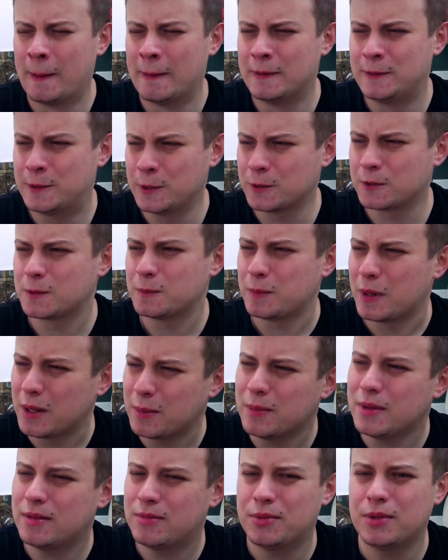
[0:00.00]
does
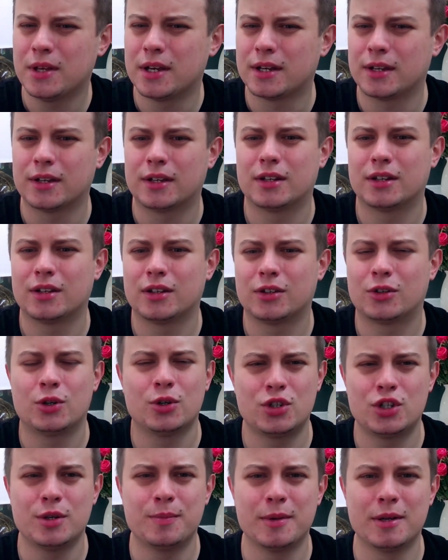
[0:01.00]
make me think,
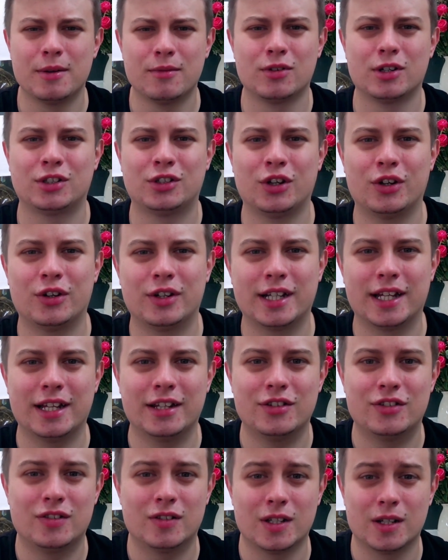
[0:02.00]
could she be returning
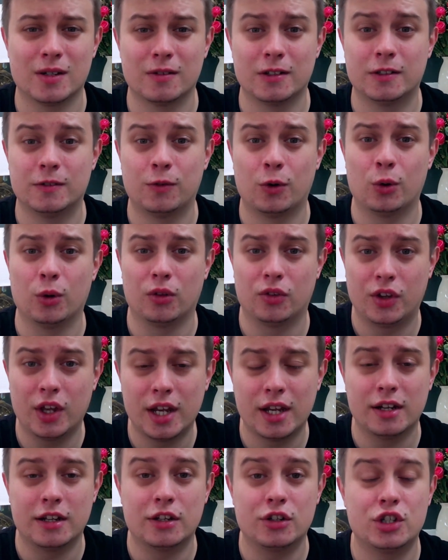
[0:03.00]
in Series
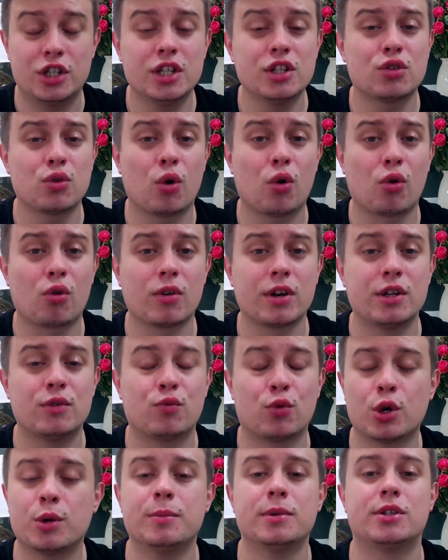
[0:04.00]
14? And she is already
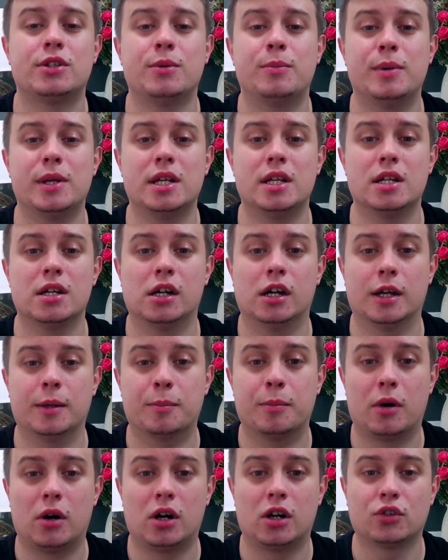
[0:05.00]
rumoured to be a
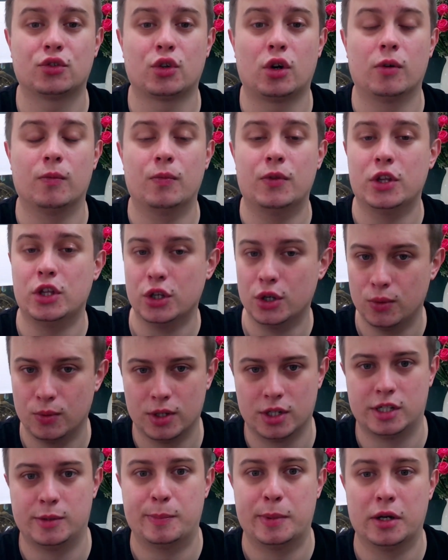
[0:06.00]
part of the
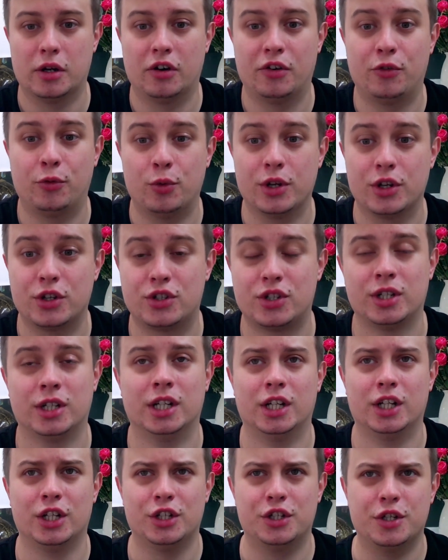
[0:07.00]
UNIT spin-off, which
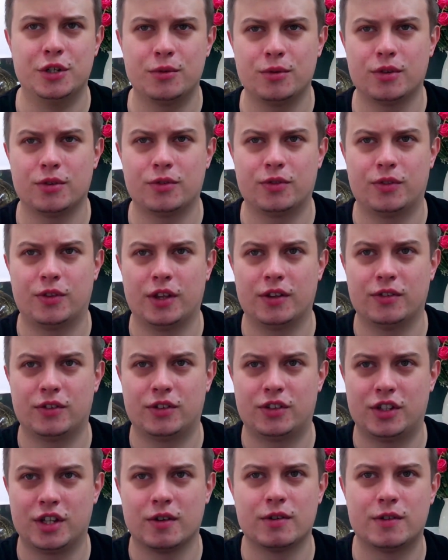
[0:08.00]
that
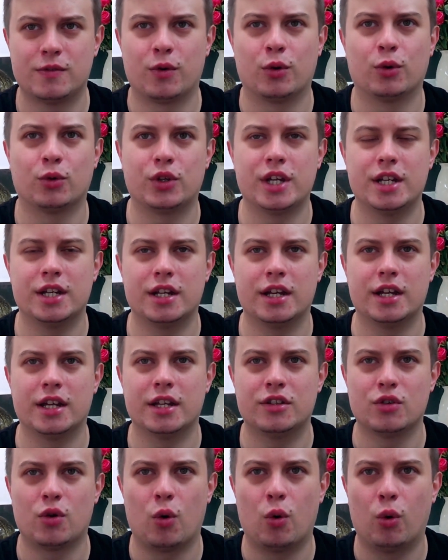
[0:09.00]
Series 14
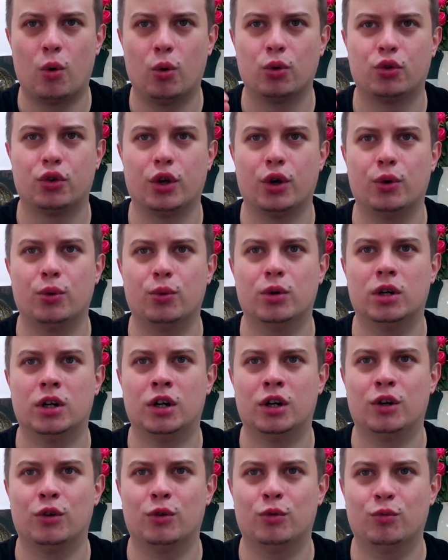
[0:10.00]
is also
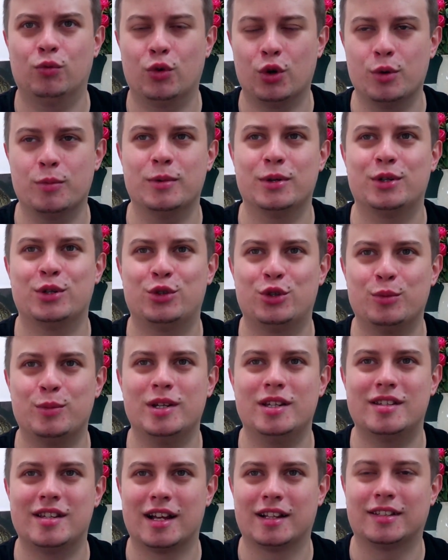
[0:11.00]
rumoured to be
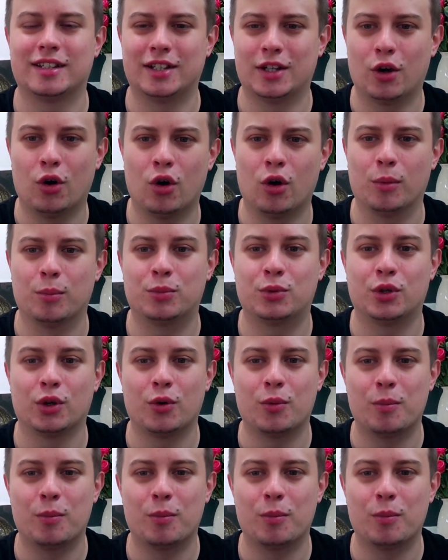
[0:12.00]
setting up. So